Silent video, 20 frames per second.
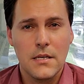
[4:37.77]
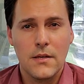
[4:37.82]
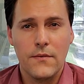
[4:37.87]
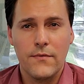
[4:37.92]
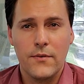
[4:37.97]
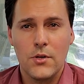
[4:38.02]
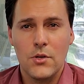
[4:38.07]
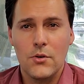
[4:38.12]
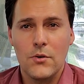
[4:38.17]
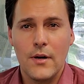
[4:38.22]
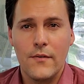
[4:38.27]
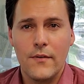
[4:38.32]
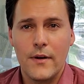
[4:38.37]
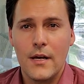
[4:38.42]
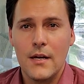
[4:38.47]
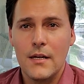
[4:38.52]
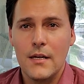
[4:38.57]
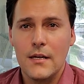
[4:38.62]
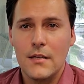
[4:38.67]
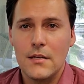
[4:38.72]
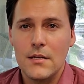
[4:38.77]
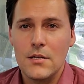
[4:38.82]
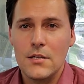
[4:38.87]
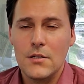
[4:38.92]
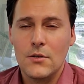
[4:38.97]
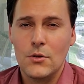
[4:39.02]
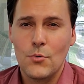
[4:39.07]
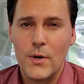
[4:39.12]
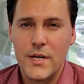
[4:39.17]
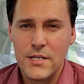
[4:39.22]
If you do have any
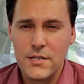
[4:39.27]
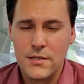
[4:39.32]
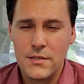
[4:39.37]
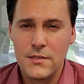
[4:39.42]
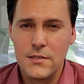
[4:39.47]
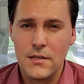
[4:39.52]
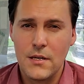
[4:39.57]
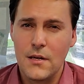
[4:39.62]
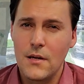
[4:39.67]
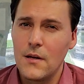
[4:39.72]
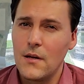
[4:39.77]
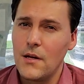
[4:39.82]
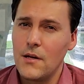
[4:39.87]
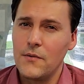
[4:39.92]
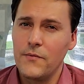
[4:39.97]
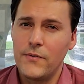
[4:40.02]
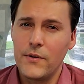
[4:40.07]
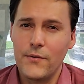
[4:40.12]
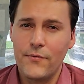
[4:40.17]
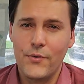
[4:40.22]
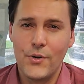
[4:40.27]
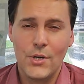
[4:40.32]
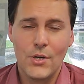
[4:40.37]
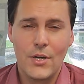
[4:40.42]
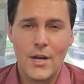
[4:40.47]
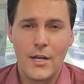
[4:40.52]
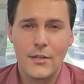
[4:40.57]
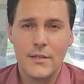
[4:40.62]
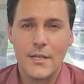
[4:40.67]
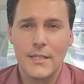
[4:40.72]
additional questions, feel free to
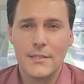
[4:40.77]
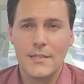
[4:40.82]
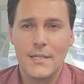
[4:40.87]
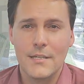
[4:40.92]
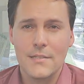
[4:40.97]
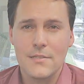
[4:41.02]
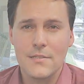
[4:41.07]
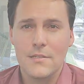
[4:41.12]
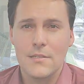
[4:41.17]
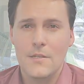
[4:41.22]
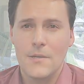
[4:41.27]
contact us